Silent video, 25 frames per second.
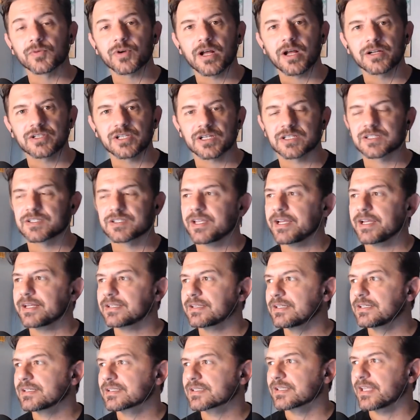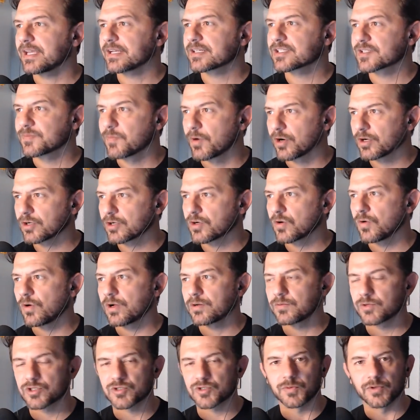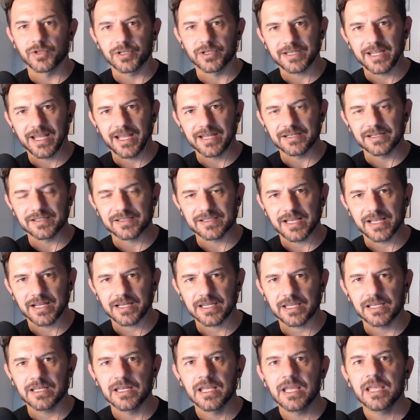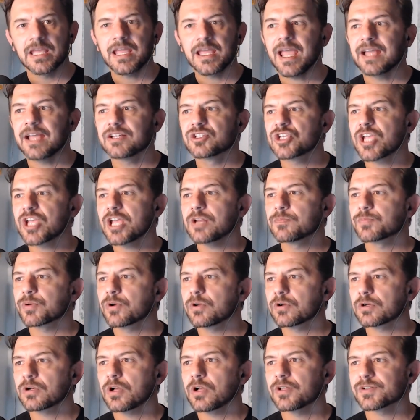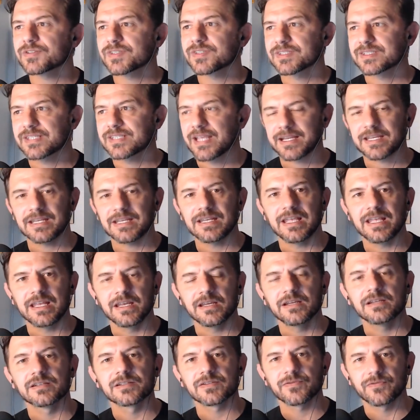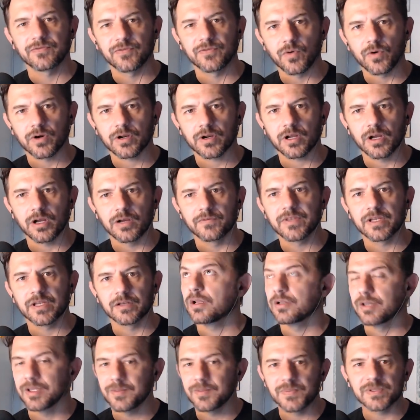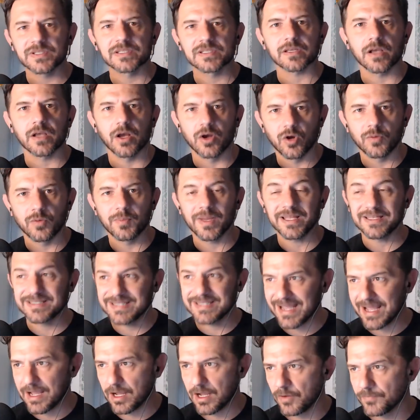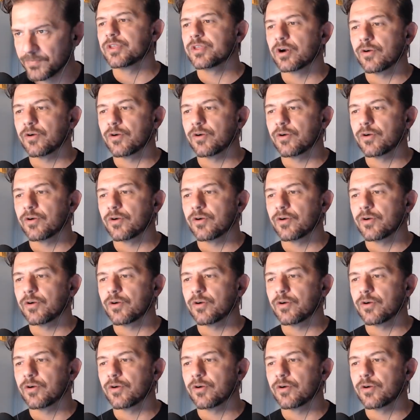projects like this, like Smart Coin, which we'll look at in a second, and Jade Protocol is the second, and it is a fork of the Olympus OHM DAO.